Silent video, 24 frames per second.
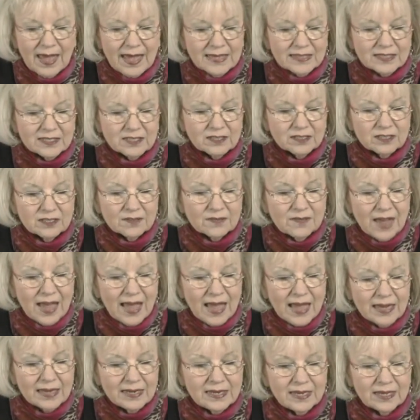As a
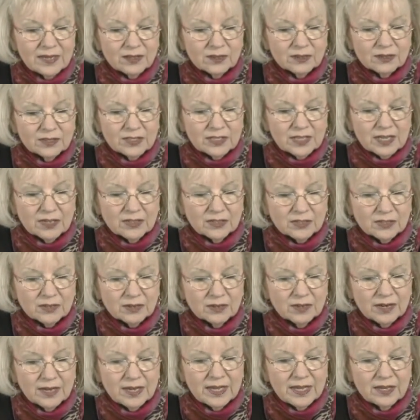divine
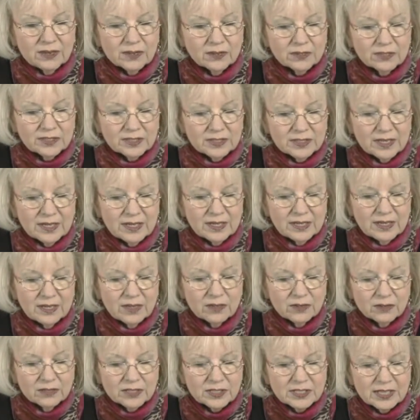intercessor
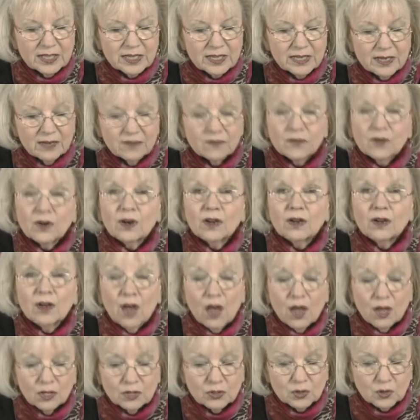interceding for a
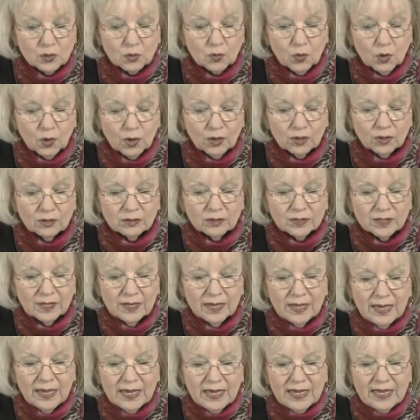lost world,
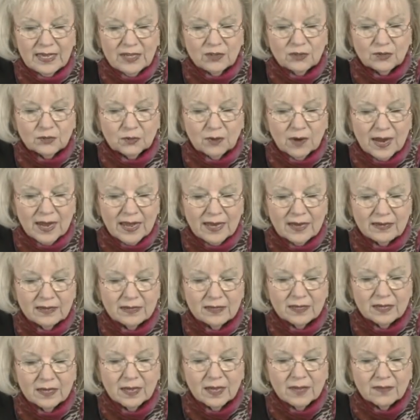he
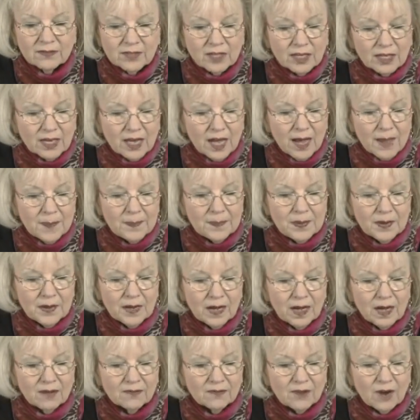drained the cup
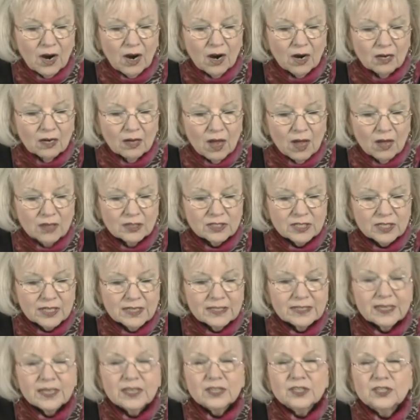of our lost
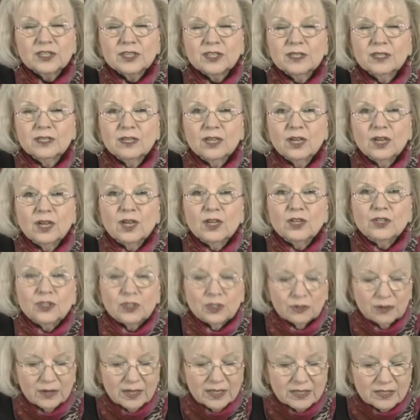condition
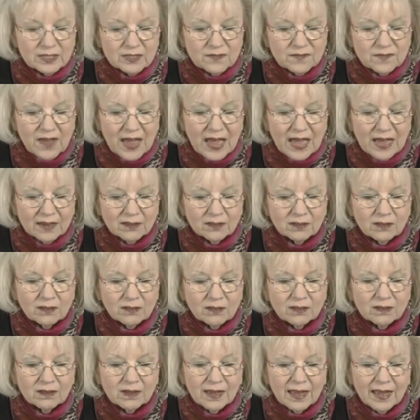to its
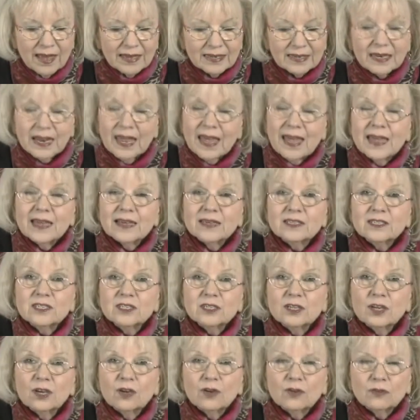final and
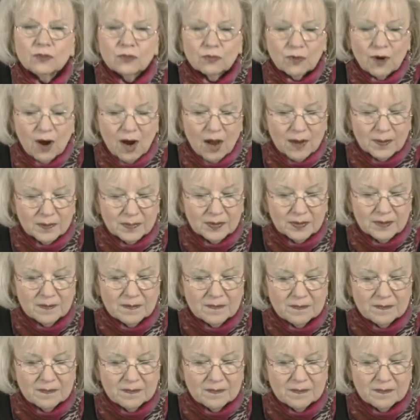last drop.